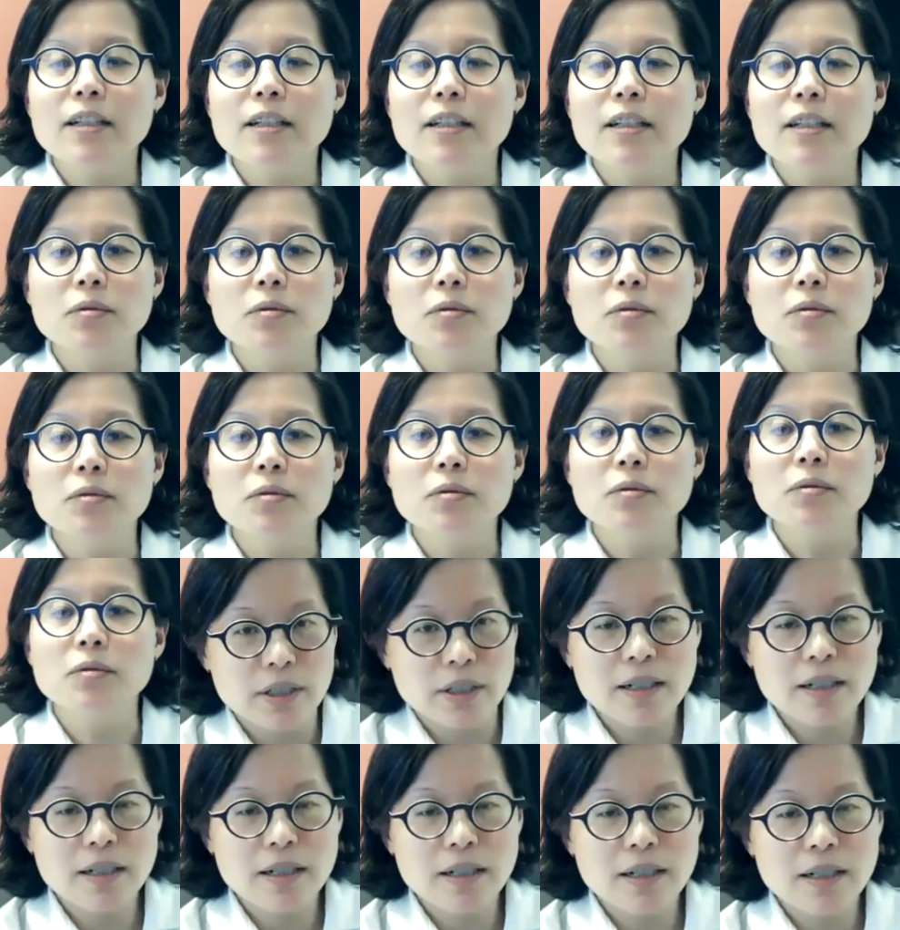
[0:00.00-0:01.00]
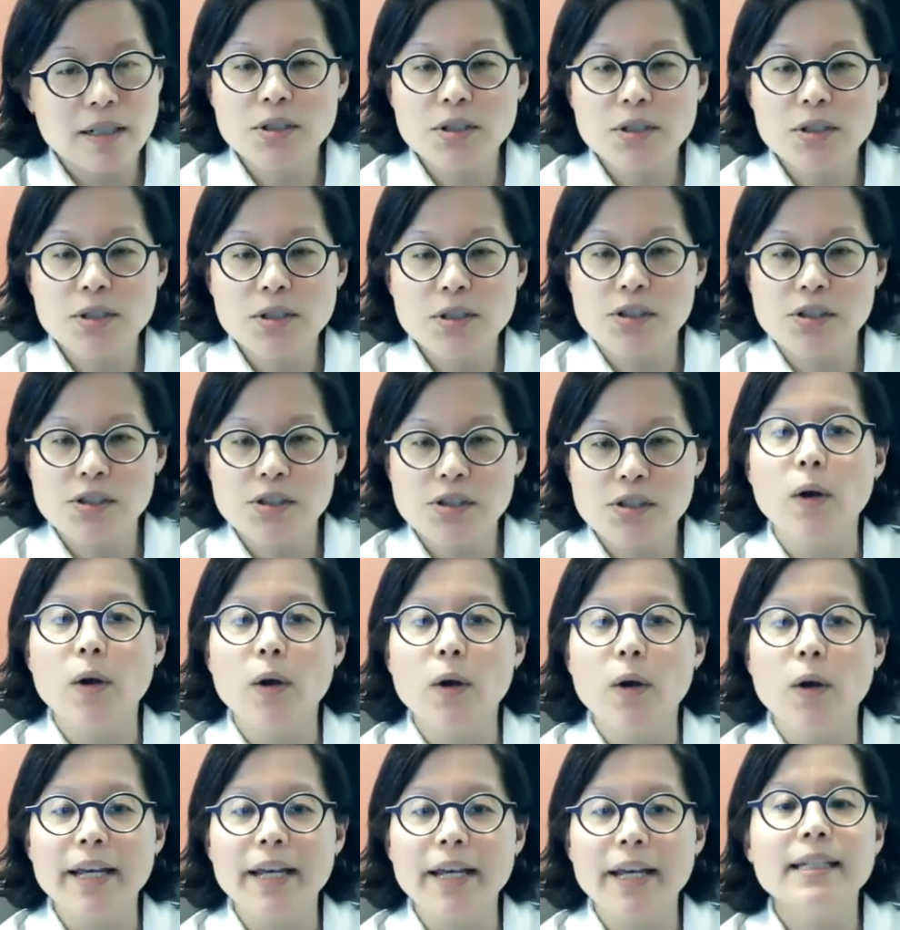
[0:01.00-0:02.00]
nocturia, which is just
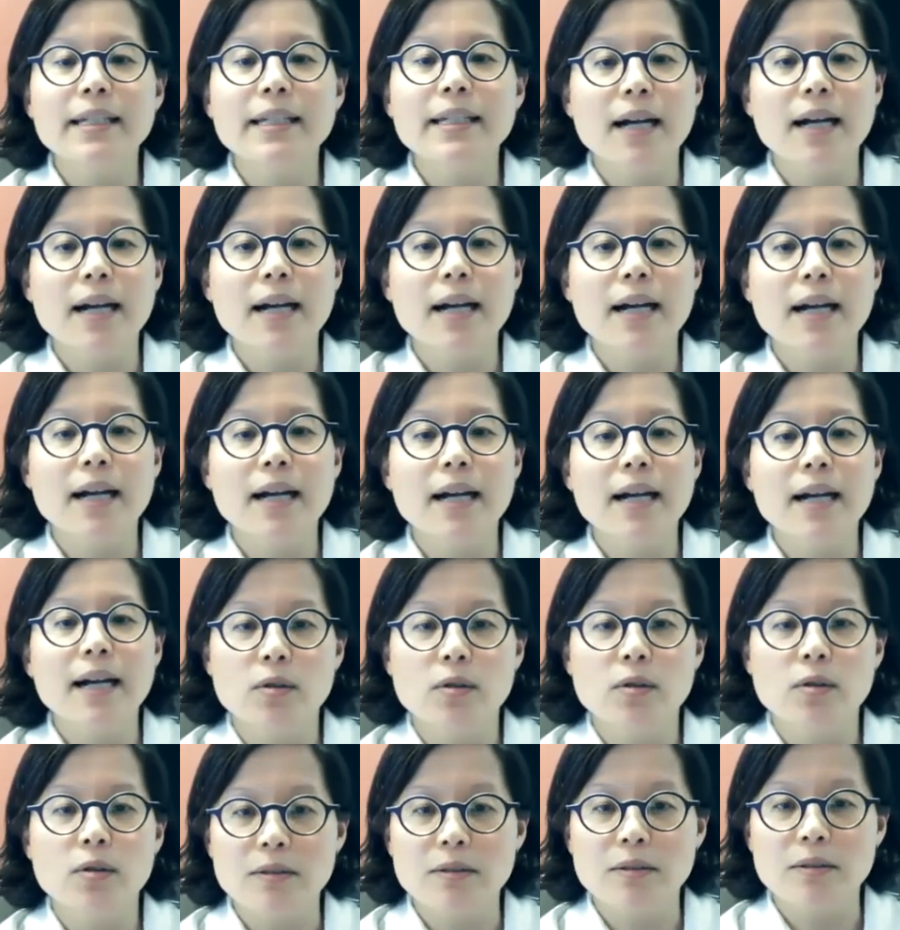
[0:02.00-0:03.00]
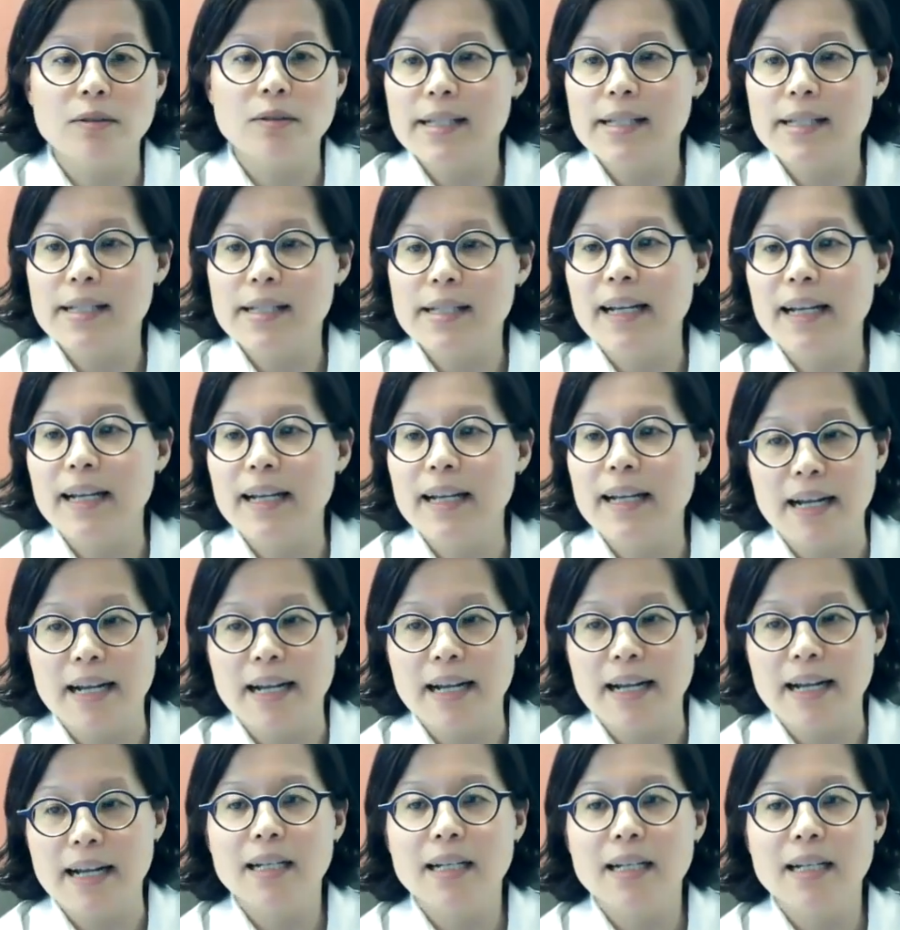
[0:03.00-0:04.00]
waking up more than once at
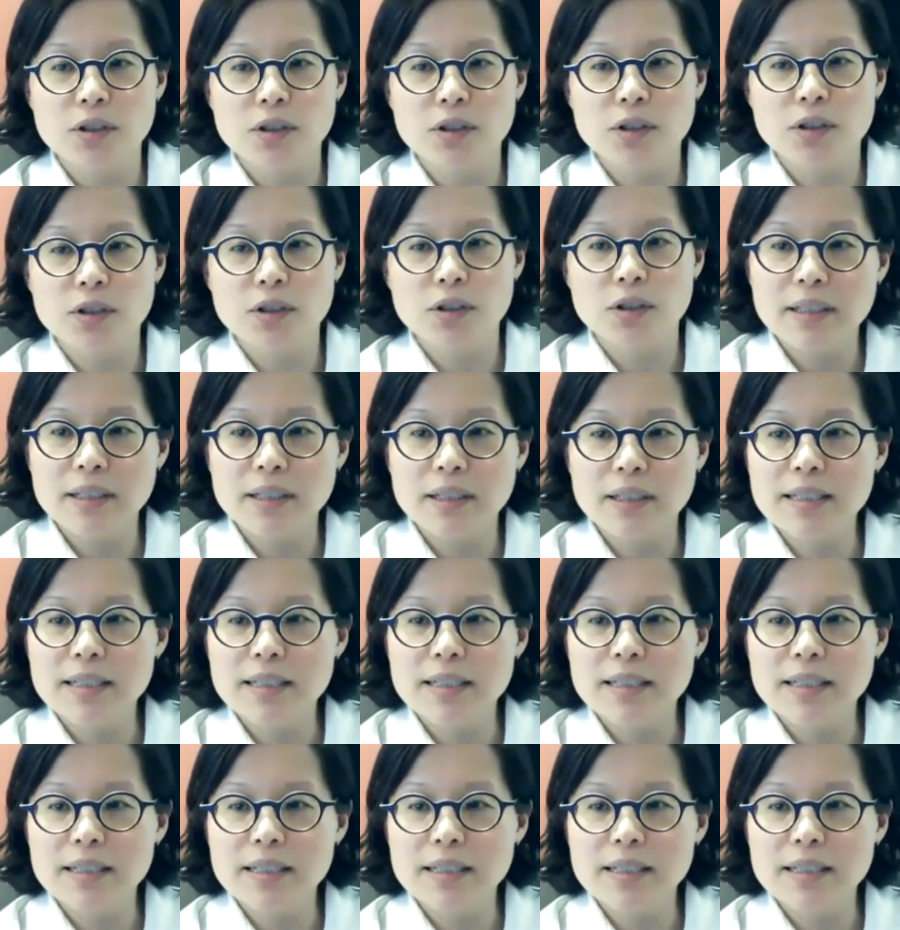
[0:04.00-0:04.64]
nighttime to urinate.